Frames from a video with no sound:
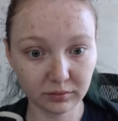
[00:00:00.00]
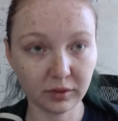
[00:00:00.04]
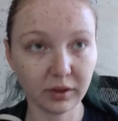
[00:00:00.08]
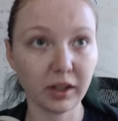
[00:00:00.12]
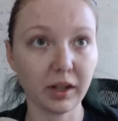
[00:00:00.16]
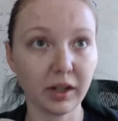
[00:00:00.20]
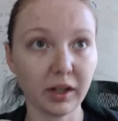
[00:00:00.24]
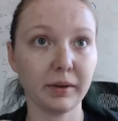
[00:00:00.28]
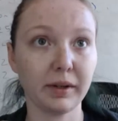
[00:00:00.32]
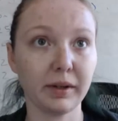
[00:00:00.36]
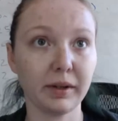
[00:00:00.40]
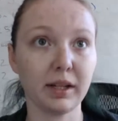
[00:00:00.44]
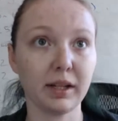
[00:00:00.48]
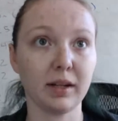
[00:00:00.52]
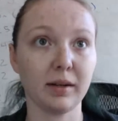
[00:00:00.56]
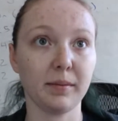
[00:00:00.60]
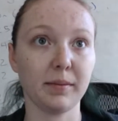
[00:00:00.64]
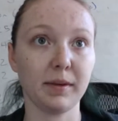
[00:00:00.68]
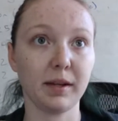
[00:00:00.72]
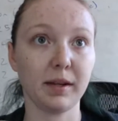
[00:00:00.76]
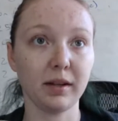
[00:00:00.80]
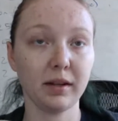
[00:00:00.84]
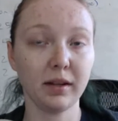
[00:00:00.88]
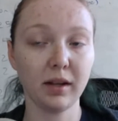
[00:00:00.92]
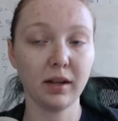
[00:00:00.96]
We're getting up
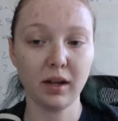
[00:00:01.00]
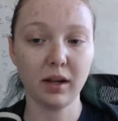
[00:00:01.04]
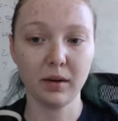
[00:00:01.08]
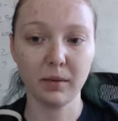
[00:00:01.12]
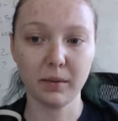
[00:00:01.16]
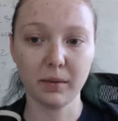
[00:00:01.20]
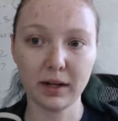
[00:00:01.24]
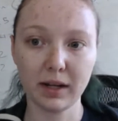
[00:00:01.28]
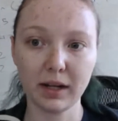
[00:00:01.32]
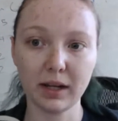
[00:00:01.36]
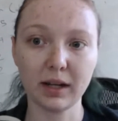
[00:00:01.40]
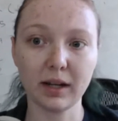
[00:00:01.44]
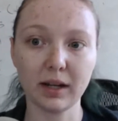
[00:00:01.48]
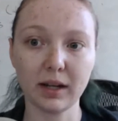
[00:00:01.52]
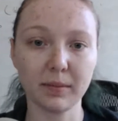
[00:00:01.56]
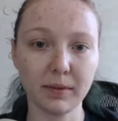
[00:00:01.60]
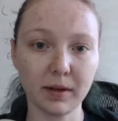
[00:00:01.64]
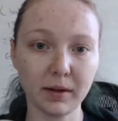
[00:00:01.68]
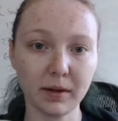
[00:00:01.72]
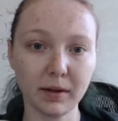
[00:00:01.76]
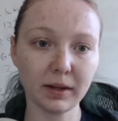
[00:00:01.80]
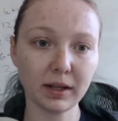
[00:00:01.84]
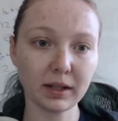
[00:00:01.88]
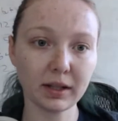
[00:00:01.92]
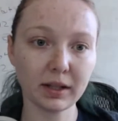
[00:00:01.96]
there. We're getting up
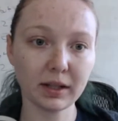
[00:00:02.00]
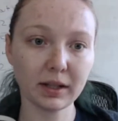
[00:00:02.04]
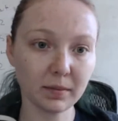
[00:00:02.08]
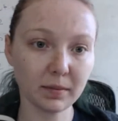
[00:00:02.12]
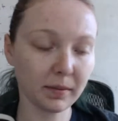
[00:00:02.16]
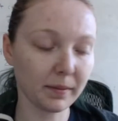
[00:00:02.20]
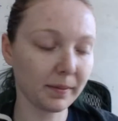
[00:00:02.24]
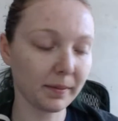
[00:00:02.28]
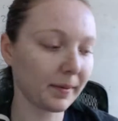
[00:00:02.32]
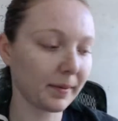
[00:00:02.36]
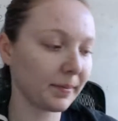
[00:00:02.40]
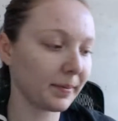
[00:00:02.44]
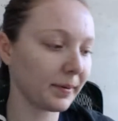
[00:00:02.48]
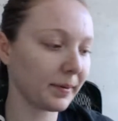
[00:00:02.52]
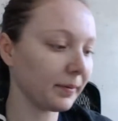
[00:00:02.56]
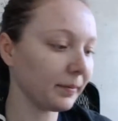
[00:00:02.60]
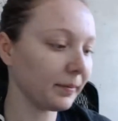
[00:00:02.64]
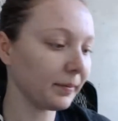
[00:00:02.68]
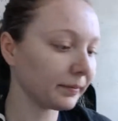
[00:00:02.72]
there. We got some more people.